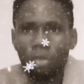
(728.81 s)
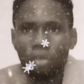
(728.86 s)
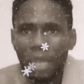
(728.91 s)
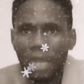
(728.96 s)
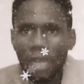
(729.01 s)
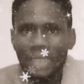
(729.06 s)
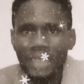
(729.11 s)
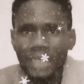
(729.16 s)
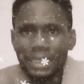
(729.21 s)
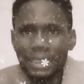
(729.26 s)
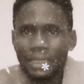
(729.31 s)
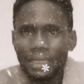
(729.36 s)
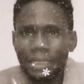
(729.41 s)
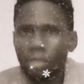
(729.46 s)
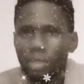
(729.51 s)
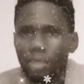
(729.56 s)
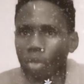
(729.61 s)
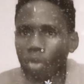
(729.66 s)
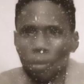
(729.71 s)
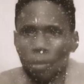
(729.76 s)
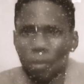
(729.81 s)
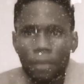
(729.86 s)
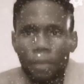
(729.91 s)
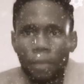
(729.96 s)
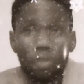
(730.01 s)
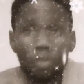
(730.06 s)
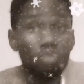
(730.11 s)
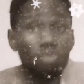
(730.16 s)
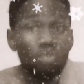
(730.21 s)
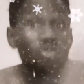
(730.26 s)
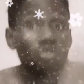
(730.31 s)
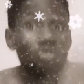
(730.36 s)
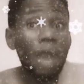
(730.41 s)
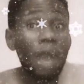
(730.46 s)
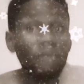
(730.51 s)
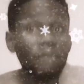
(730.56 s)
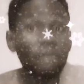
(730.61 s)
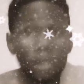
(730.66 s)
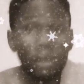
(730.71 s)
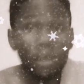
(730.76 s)
classes with people who are
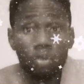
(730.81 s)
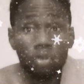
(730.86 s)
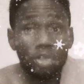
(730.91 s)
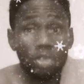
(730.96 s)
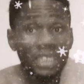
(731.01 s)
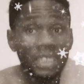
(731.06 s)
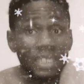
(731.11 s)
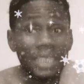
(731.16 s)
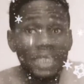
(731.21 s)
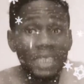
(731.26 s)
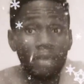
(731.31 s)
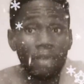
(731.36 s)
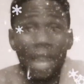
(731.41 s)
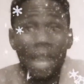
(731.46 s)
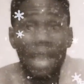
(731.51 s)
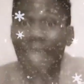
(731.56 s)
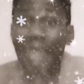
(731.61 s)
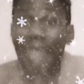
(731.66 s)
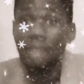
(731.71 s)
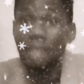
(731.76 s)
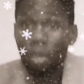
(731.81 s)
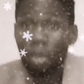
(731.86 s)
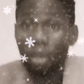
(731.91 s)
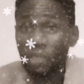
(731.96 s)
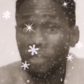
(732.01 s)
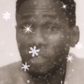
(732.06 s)
very good in this area and they help the